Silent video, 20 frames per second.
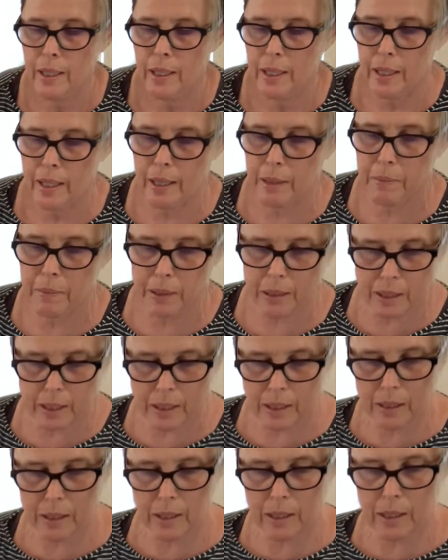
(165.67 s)
I'm
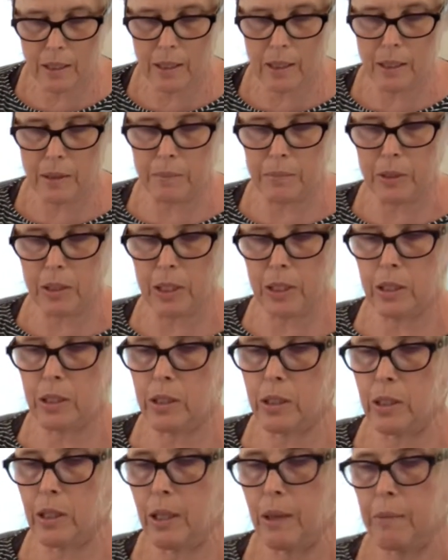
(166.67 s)
going
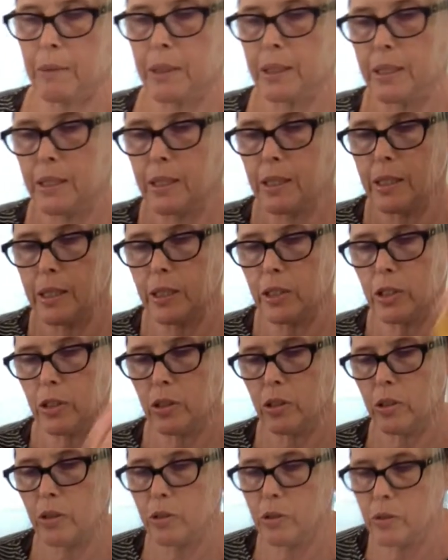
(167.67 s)
to stitch
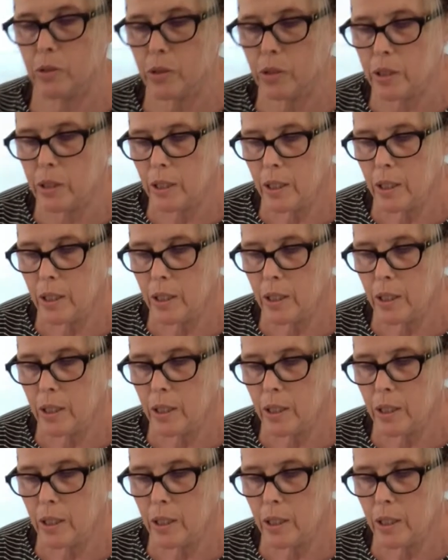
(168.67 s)
those